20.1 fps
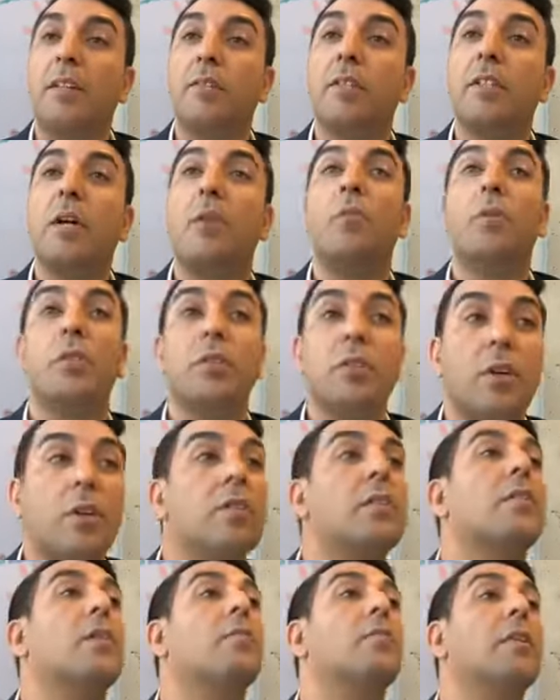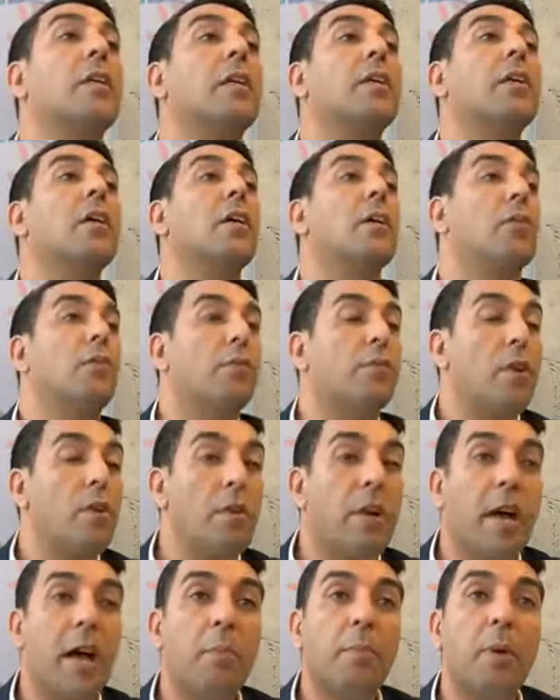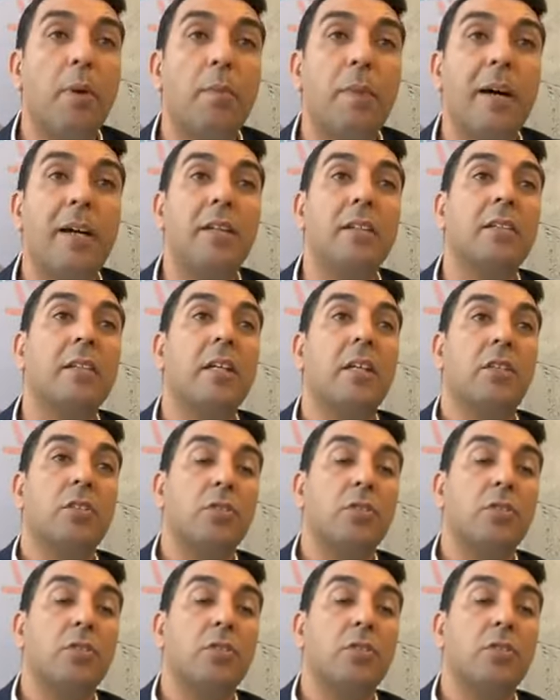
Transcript: Every time we start something, we're very happy about it.